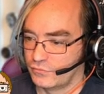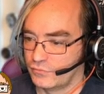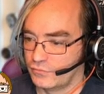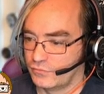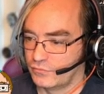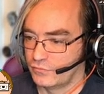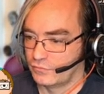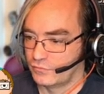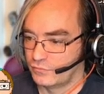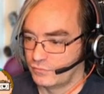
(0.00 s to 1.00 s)

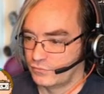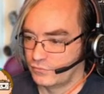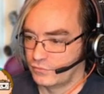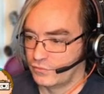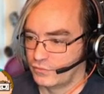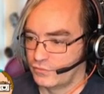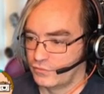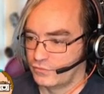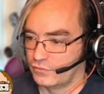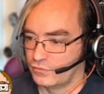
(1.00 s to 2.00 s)

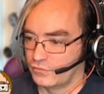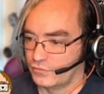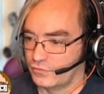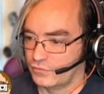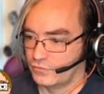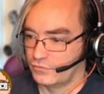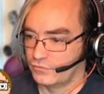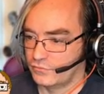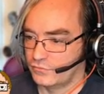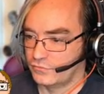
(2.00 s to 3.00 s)

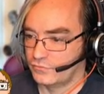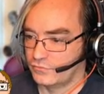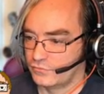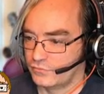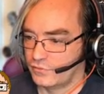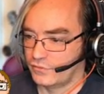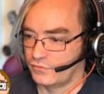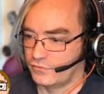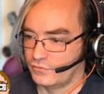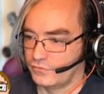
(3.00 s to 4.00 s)

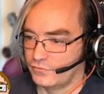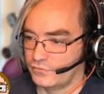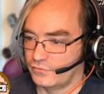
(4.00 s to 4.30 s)
This person isn't speaking.